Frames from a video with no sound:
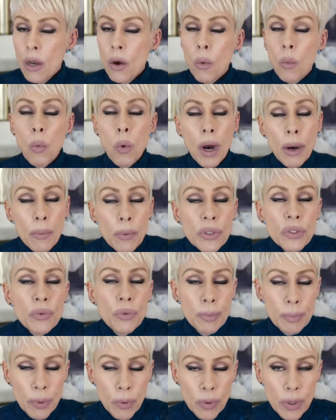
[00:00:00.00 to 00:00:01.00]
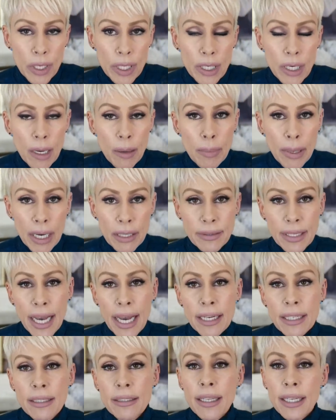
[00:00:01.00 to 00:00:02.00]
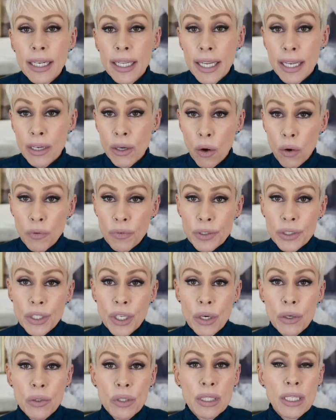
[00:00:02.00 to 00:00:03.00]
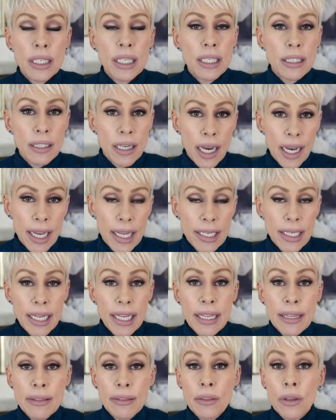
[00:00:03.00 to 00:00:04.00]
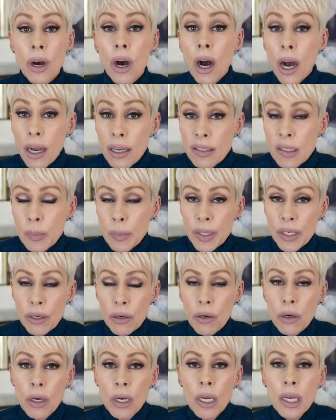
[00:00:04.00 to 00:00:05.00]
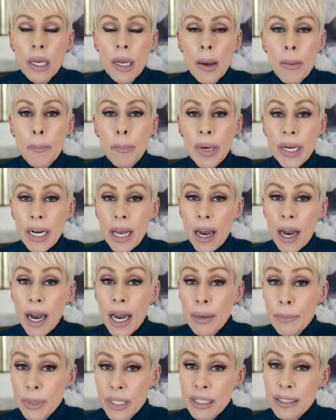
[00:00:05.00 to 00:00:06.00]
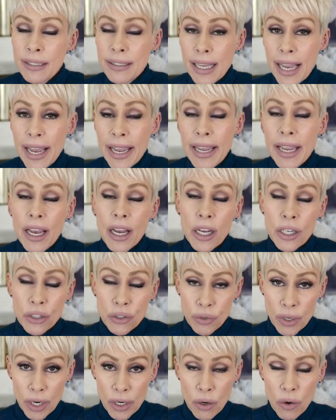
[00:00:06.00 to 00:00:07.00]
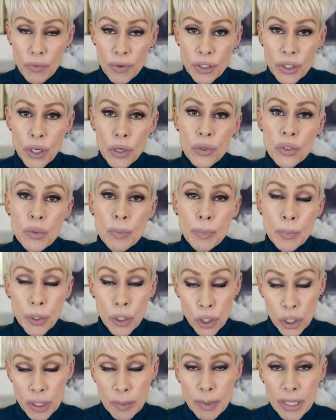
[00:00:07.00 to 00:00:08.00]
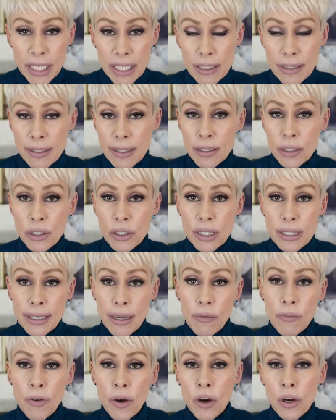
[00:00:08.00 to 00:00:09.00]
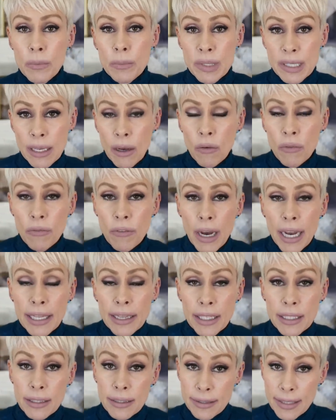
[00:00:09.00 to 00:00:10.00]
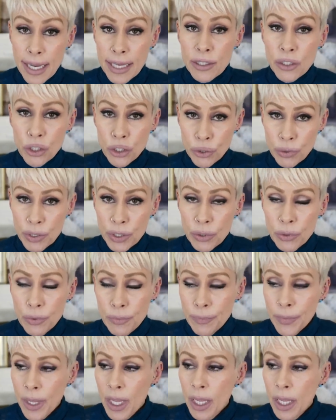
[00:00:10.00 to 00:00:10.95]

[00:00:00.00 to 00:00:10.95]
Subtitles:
was reported about that is that he had overdosed and he died in the hospital. But I would say a drug overdose could be considered self-harm, self-violence. That's true.